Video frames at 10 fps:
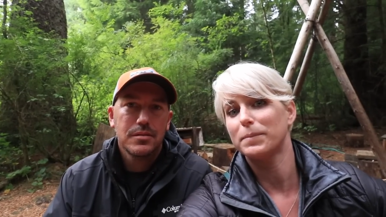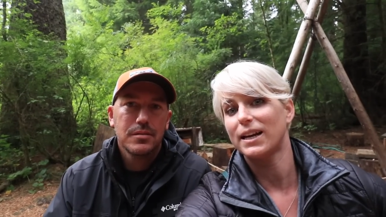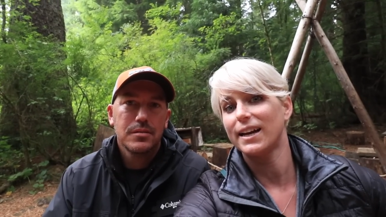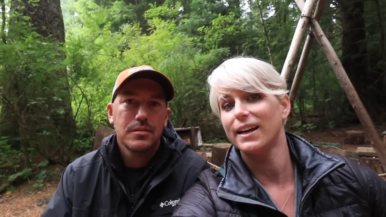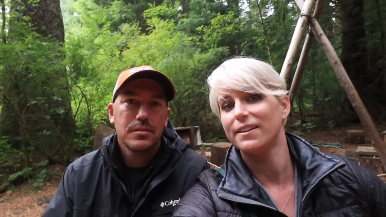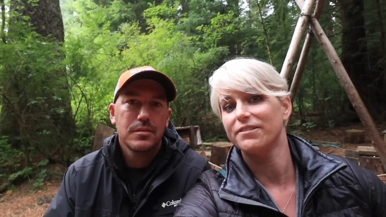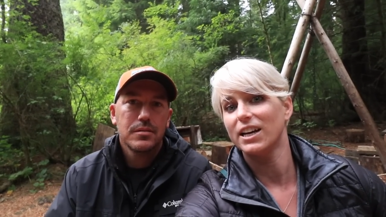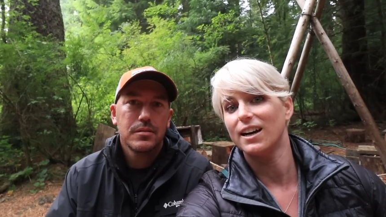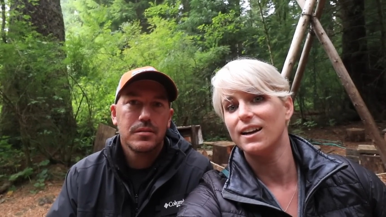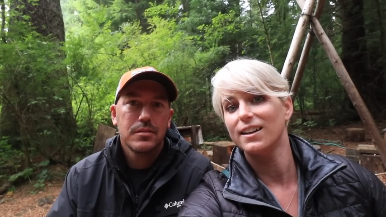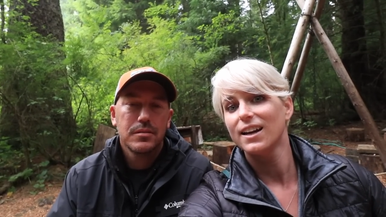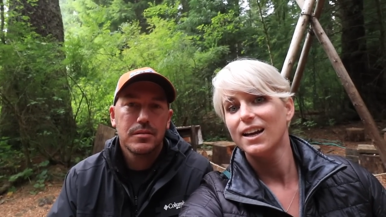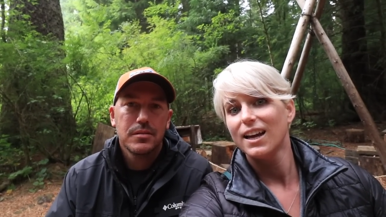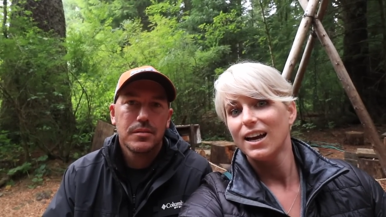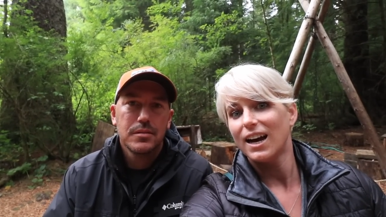Speaker 1: but I have not.
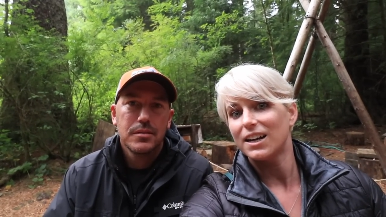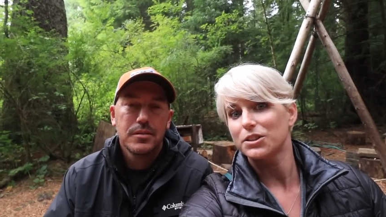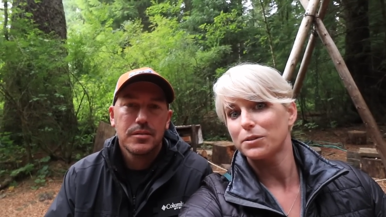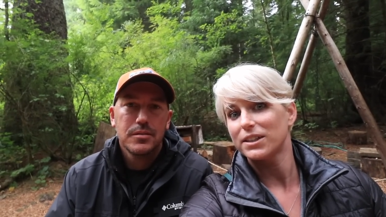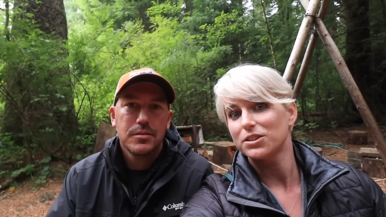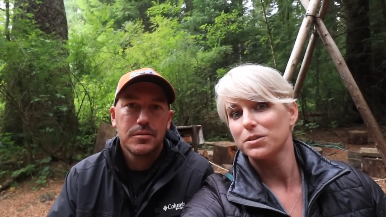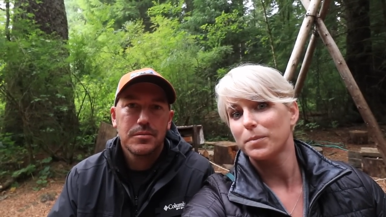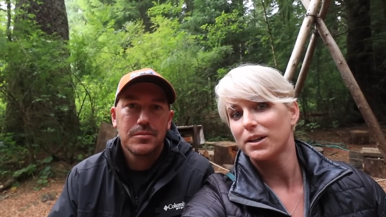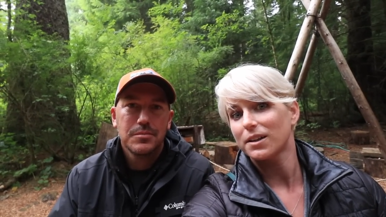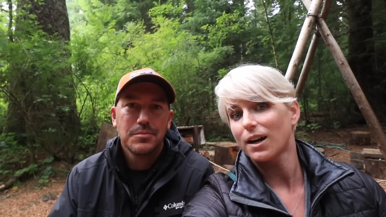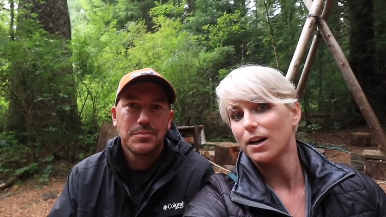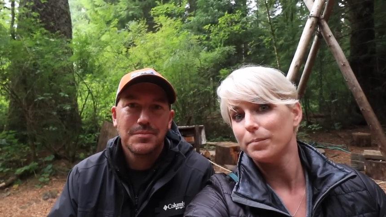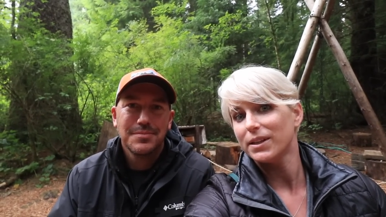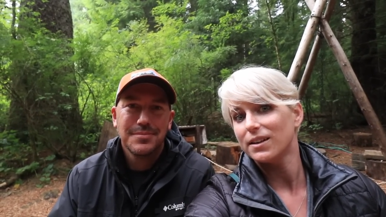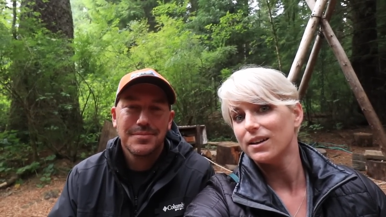Uh, so I just bought a
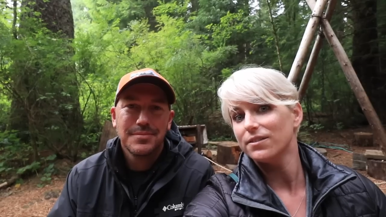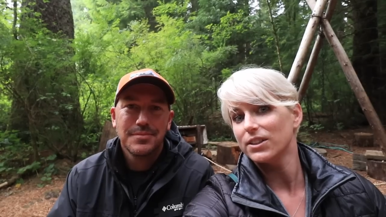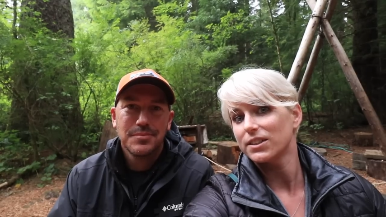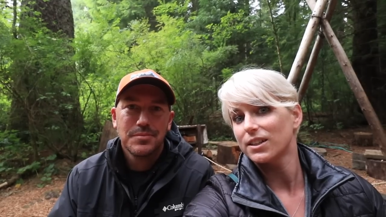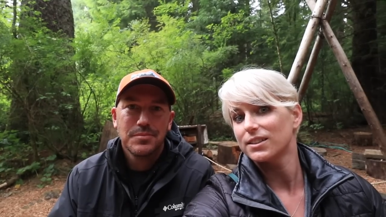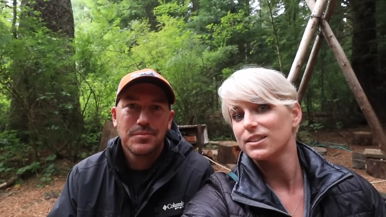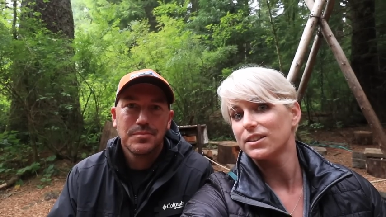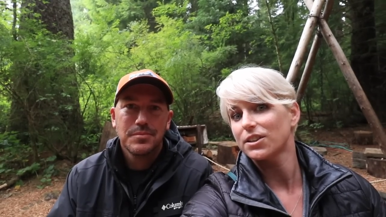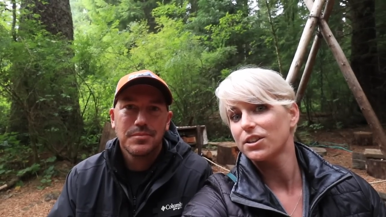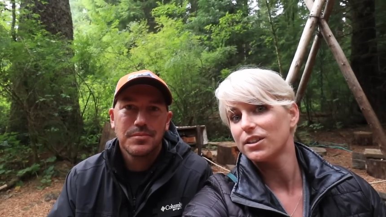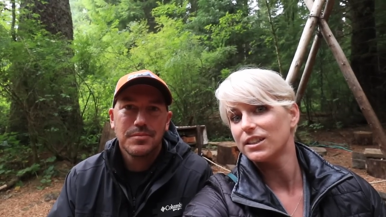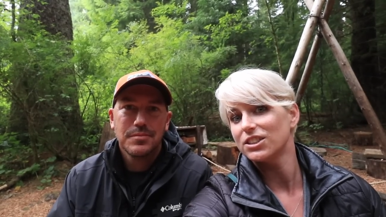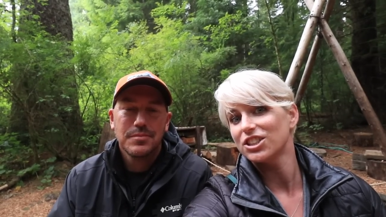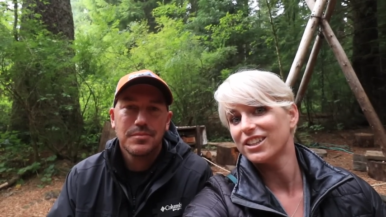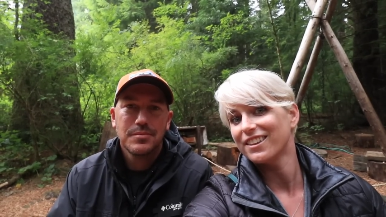copy of Undaunted
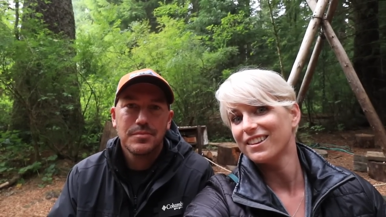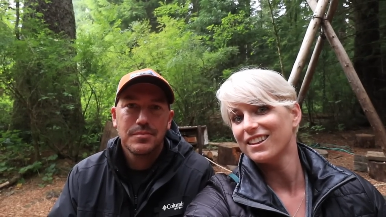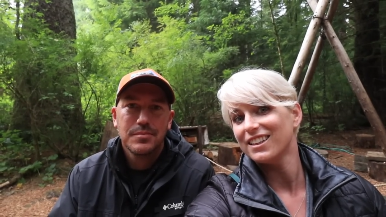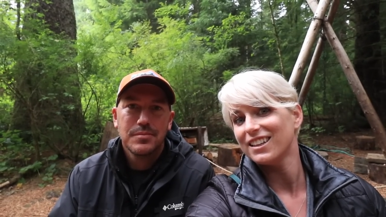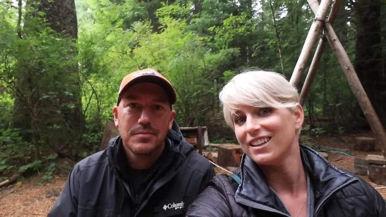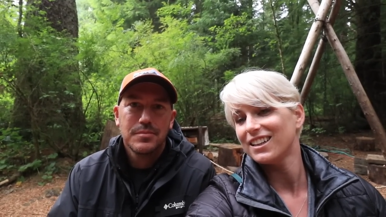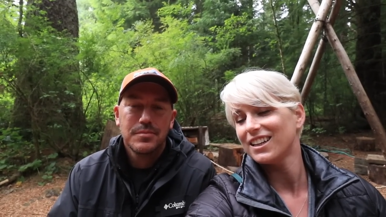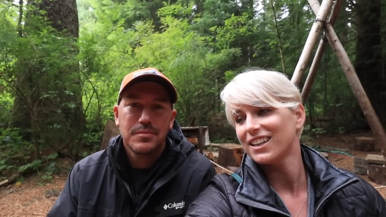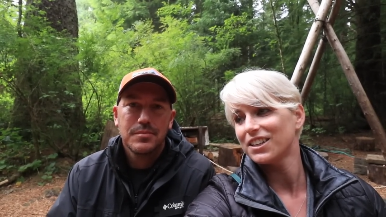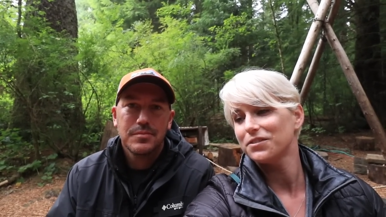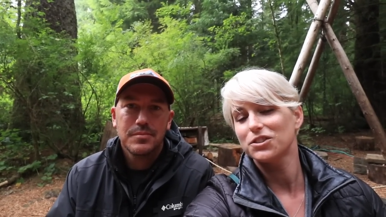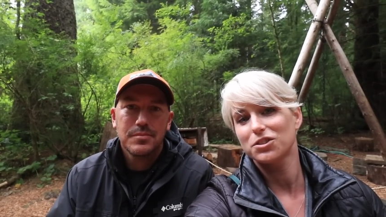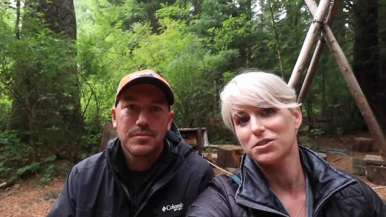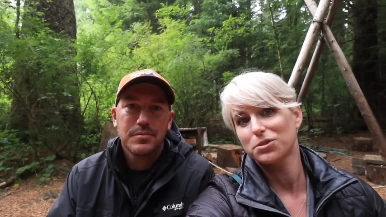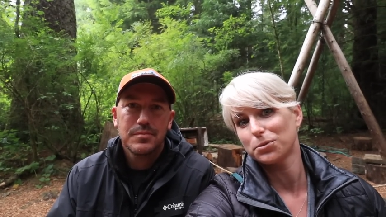Courage in the gift
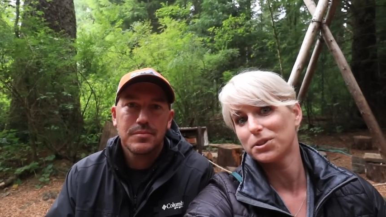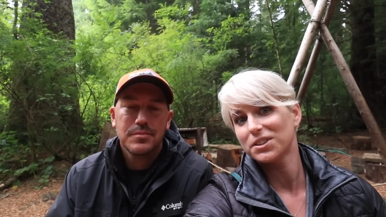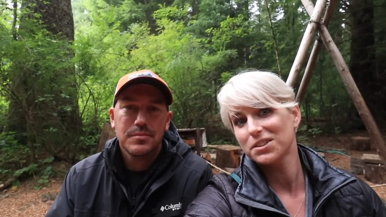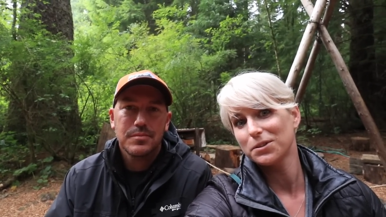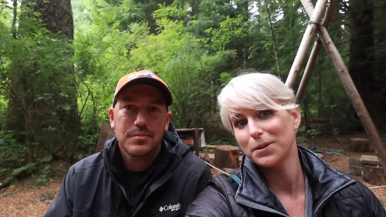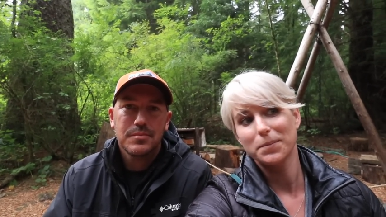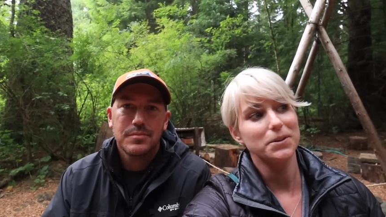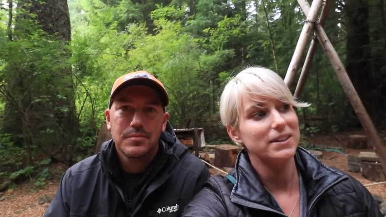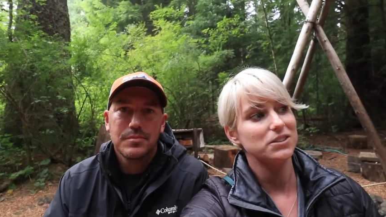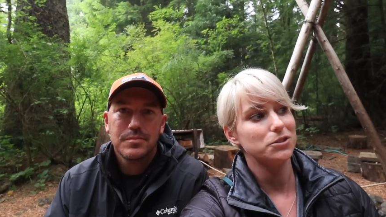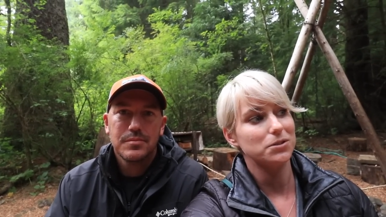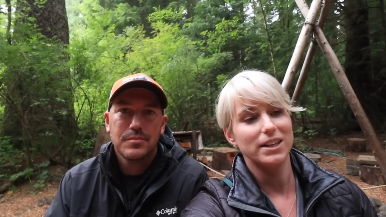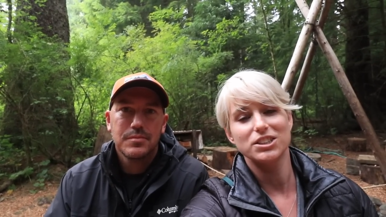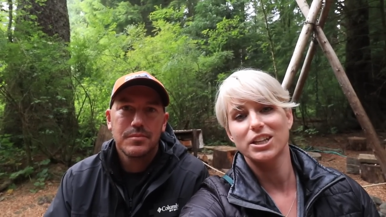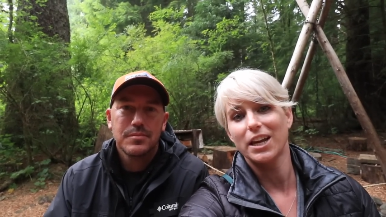store. So I'm going to
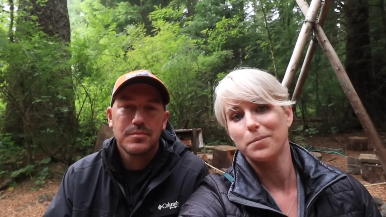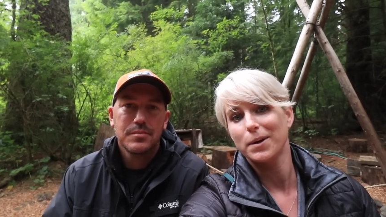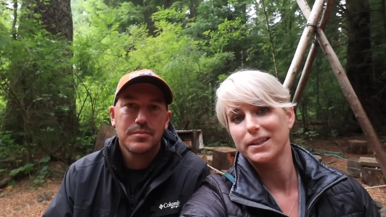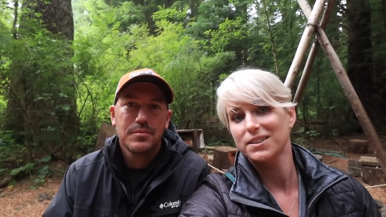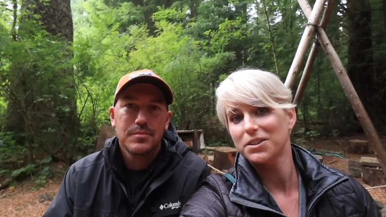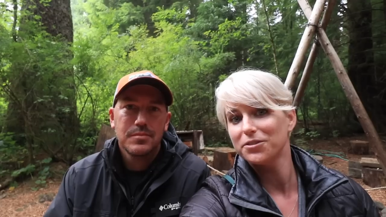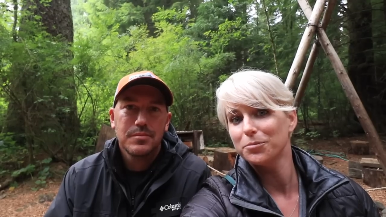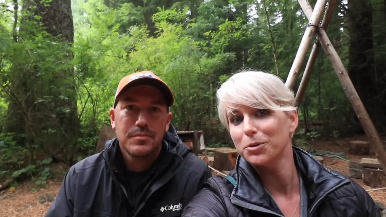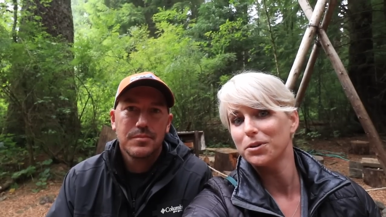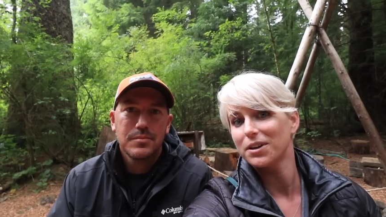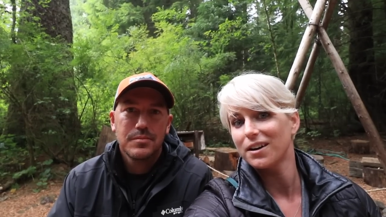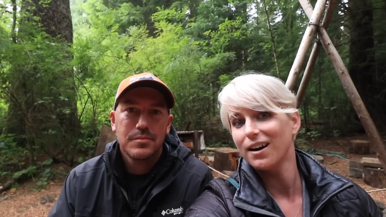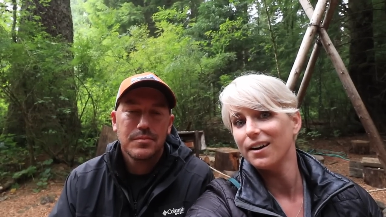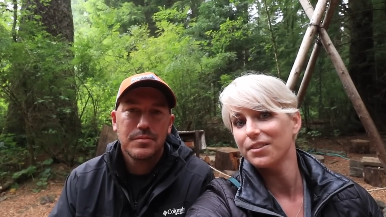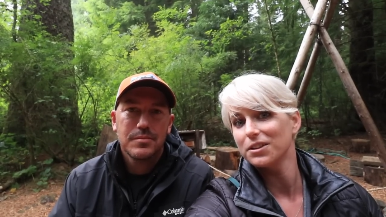educate myself more
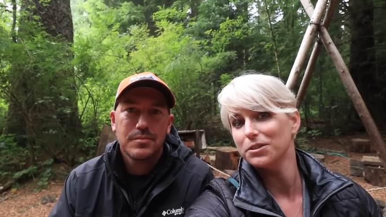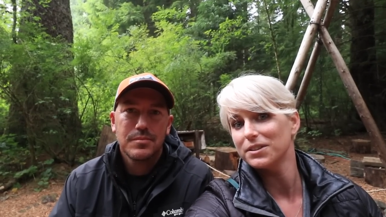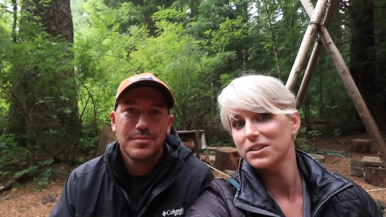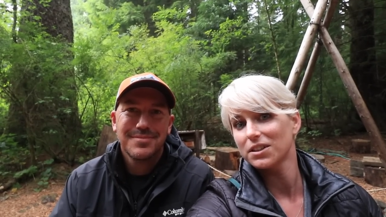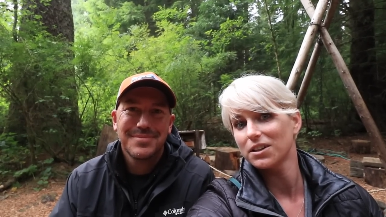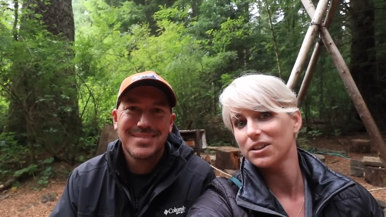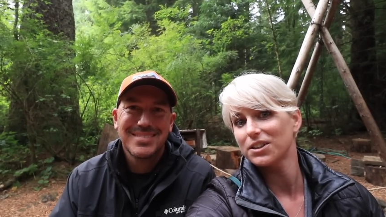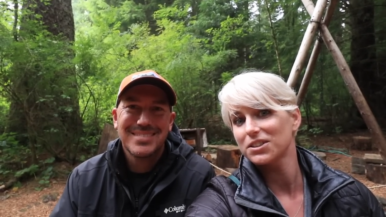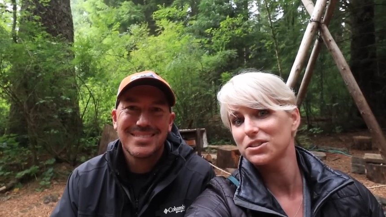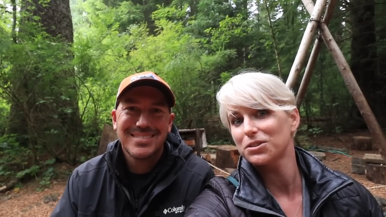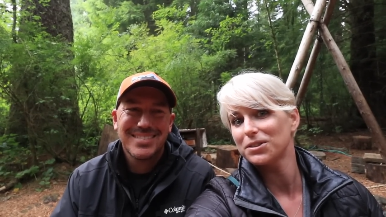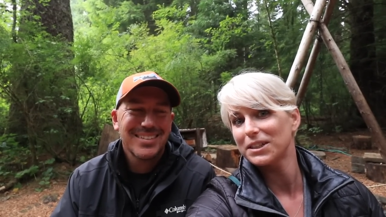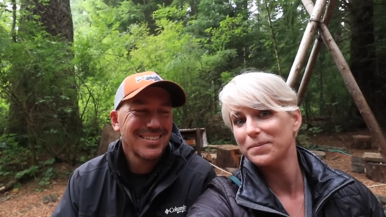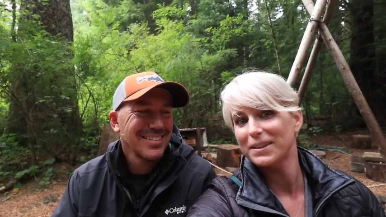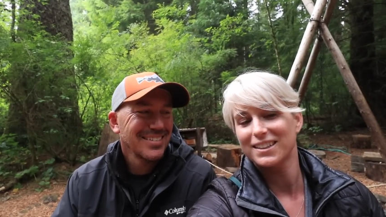on the Lewis and Clark
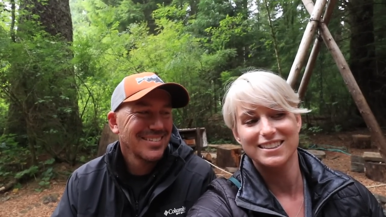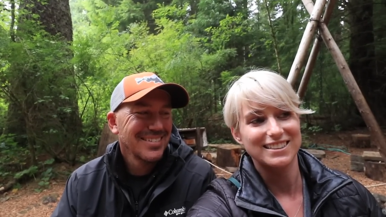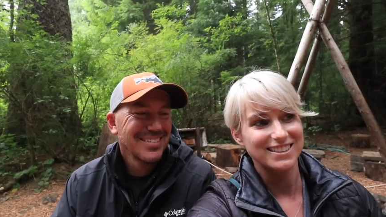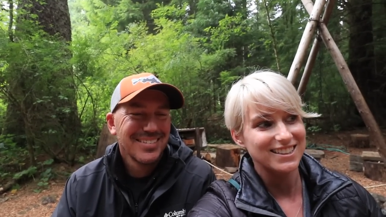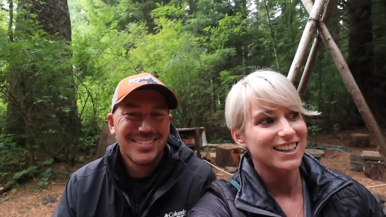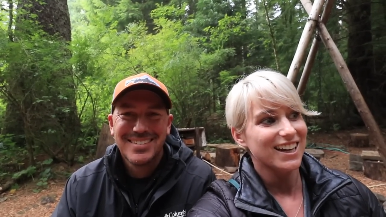story because